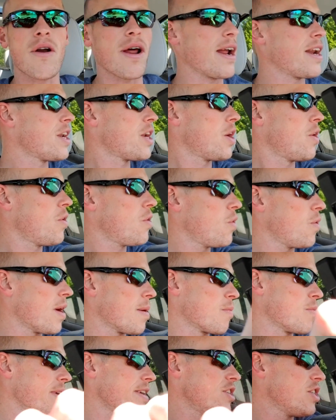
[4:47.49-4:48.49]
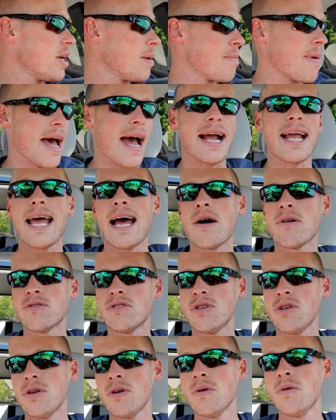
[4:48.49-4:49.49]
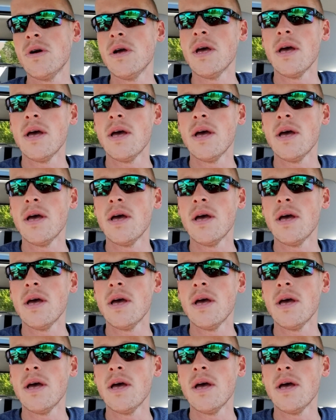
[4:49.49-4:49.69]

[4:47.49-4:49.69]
I know who I'm reaching back out to,